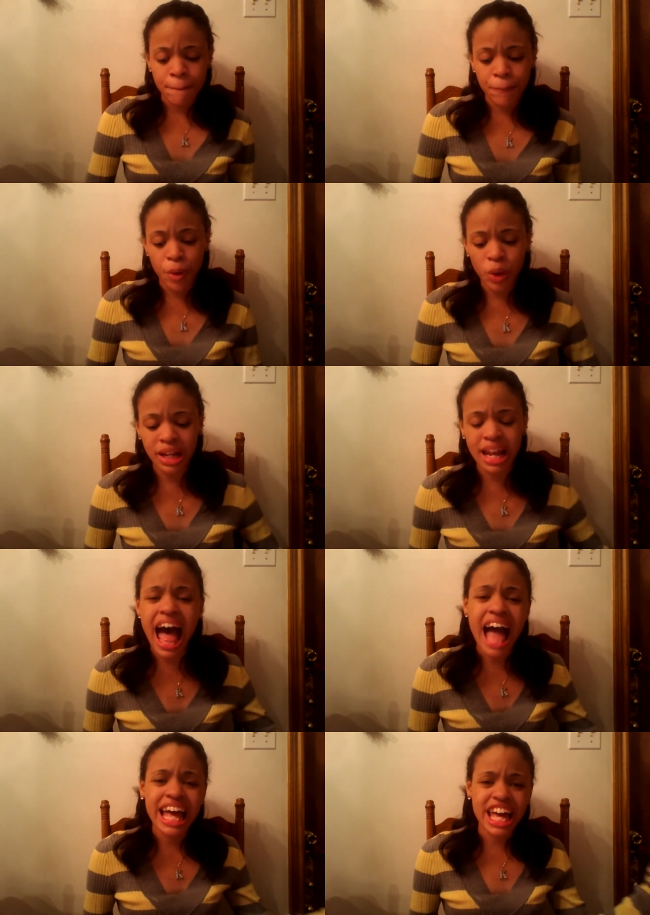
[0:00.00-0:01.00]
But when
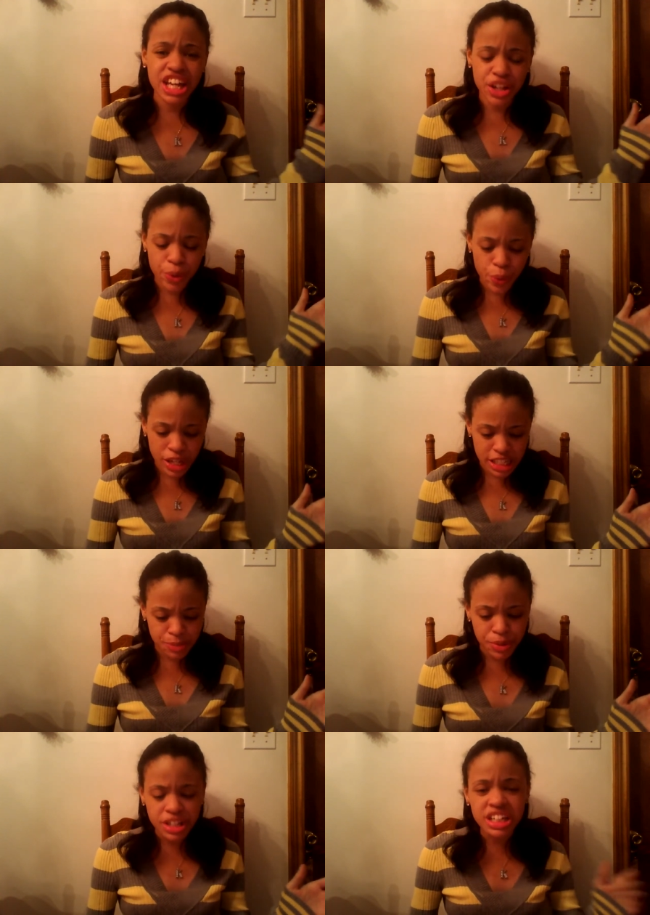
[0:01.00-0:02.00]
I hear you
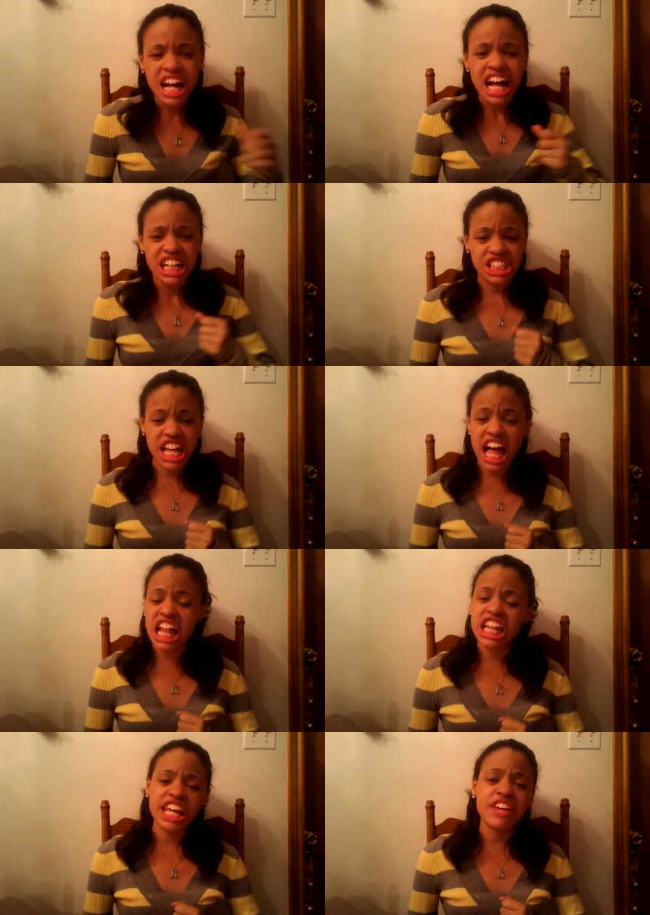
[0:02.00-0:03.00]
whisper,
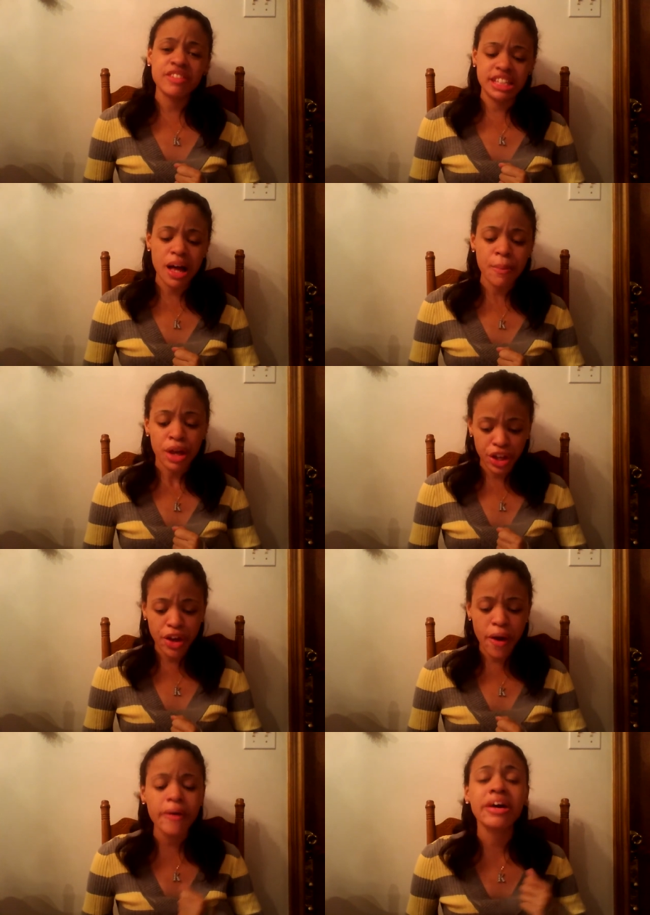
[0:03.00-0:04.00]
child, lift up
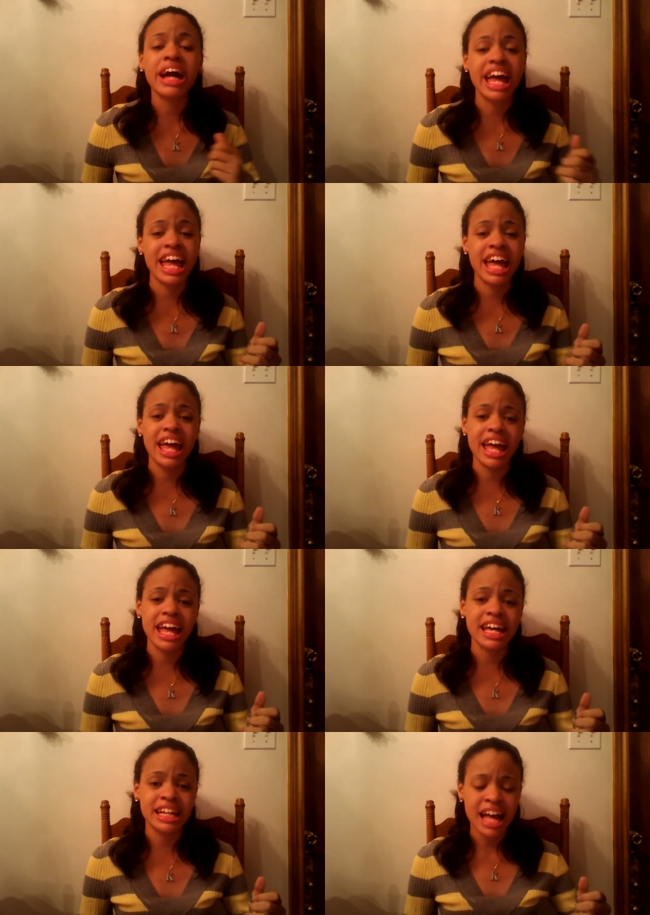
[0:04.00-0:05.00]
your
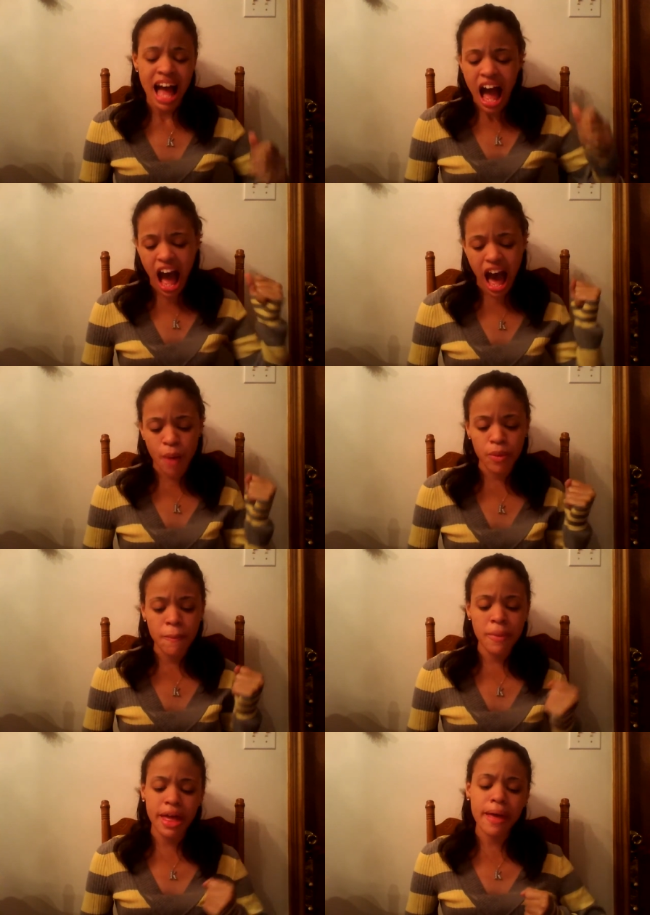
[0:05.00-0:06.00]
head. I
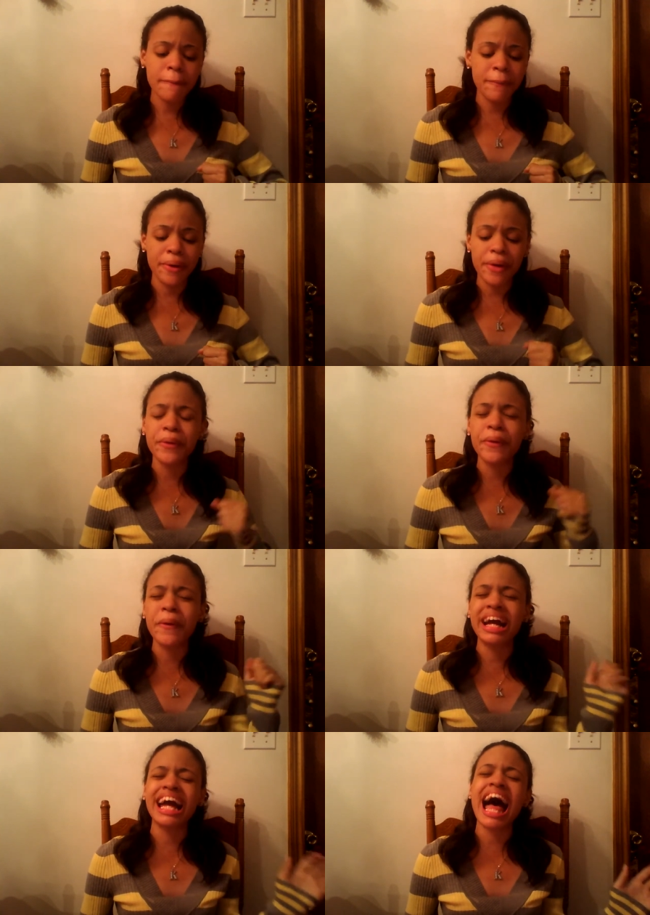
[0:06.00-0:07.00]
remember,
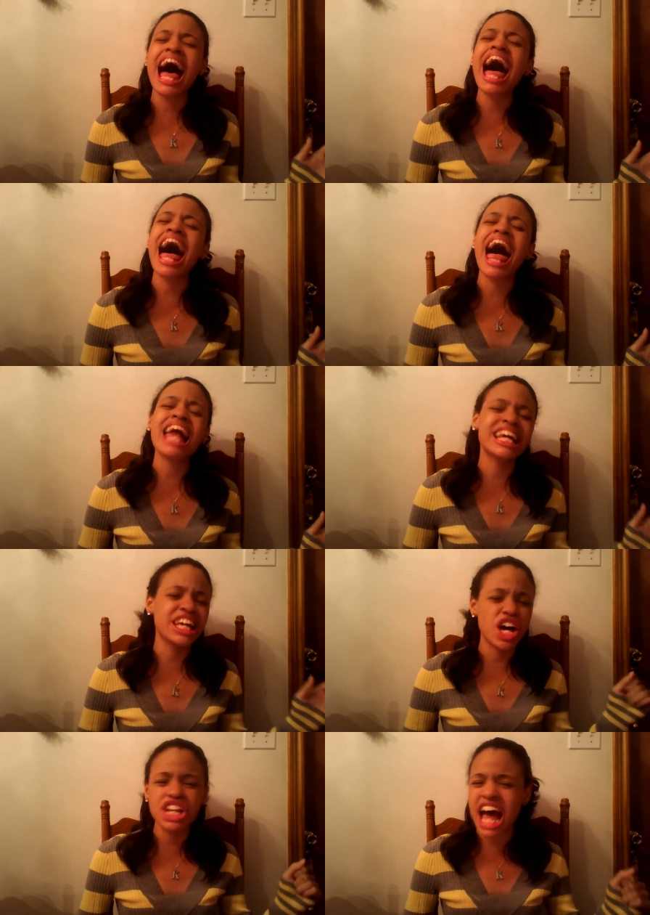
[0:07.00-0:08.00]
oh
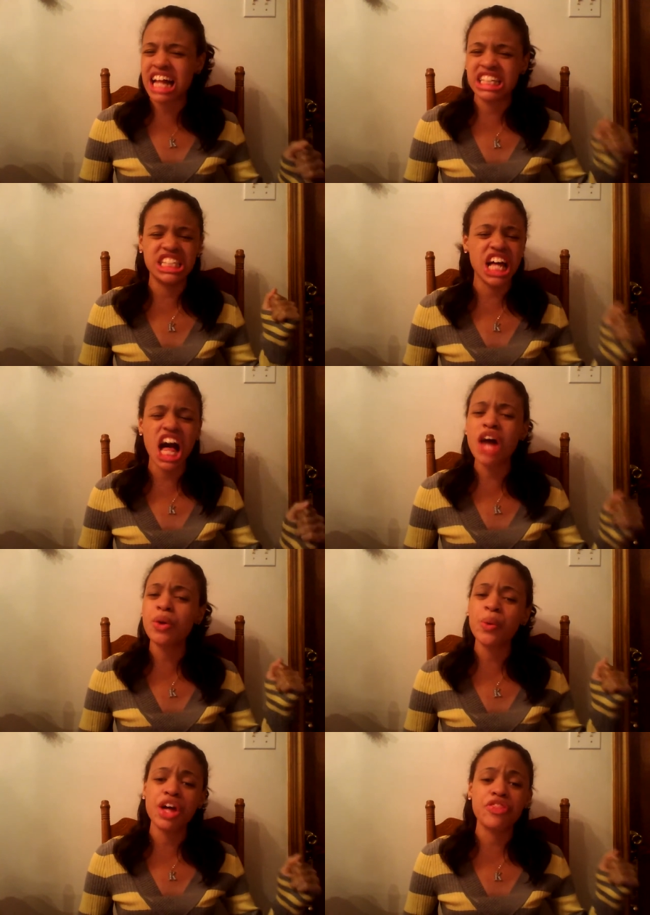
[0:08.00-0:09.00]
God, you're not
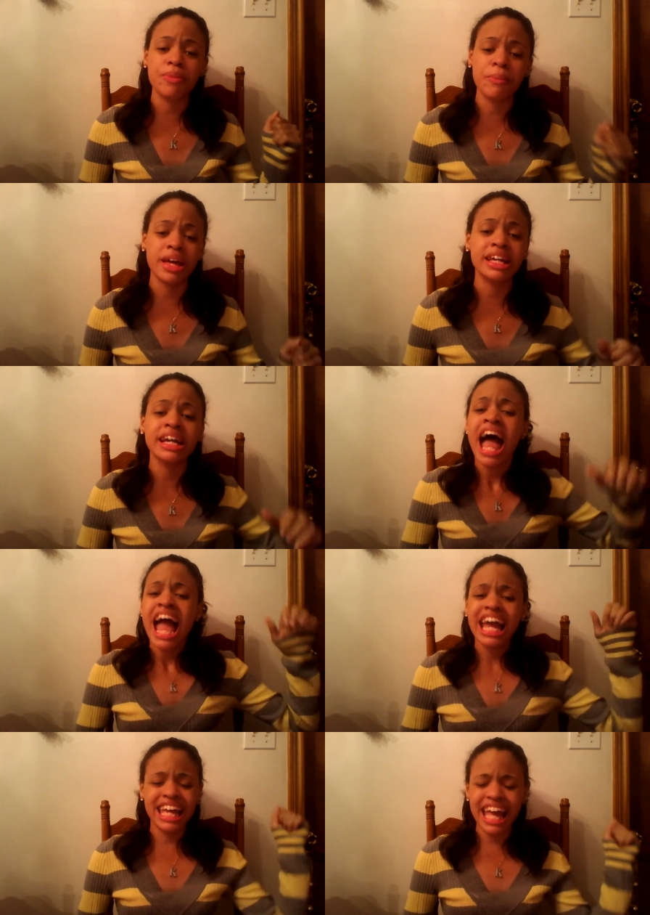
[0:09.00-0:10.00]
done with me
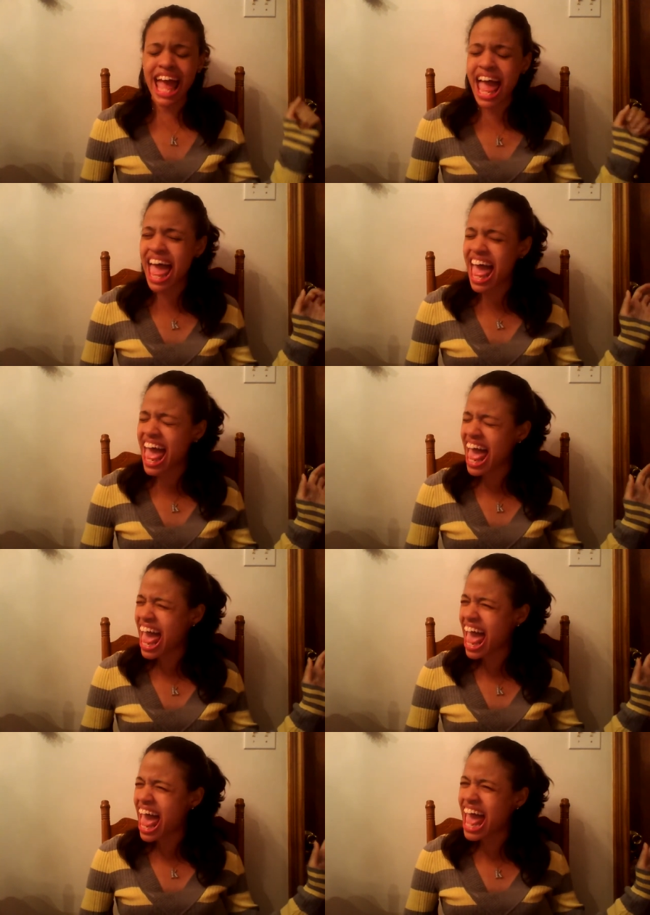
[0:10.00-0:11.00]

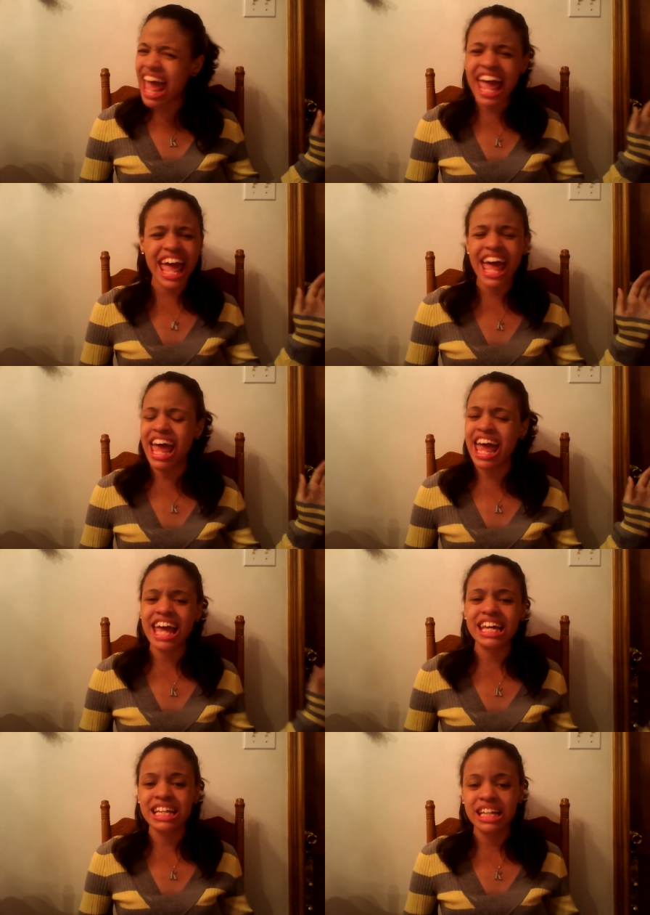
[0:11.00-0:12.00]
yet.
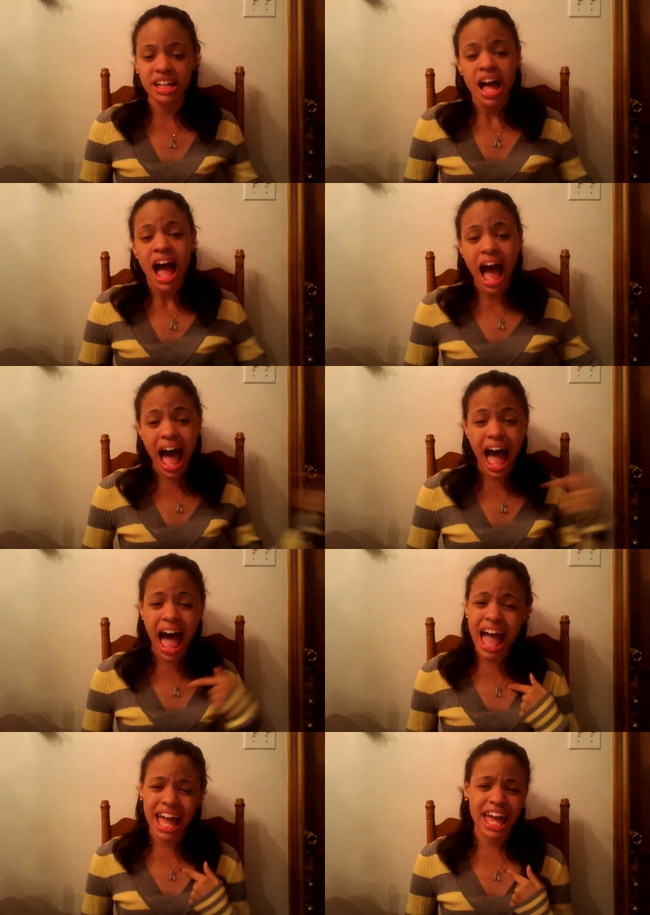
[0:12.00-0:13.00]

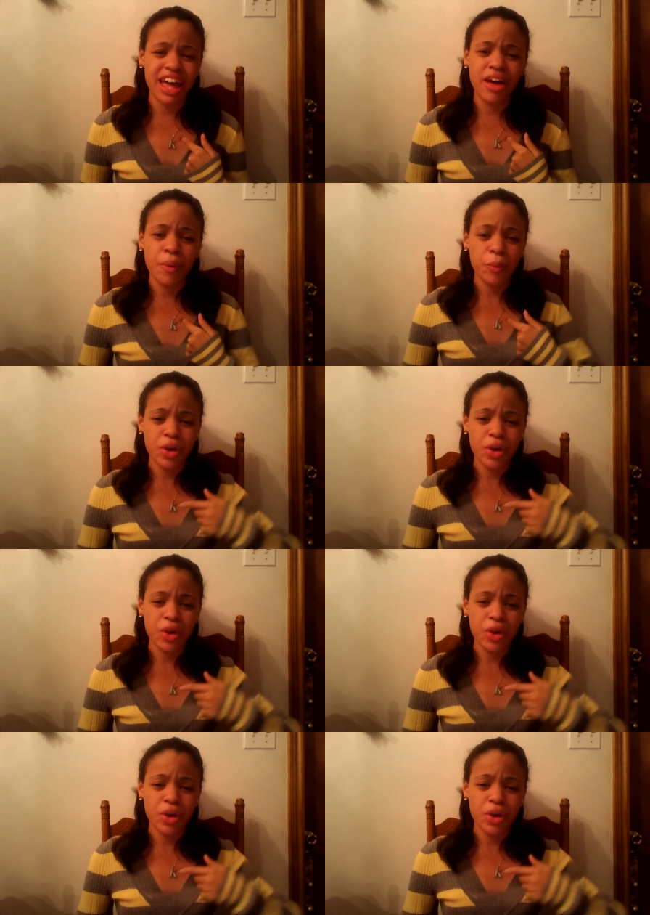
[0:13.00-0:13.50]
I am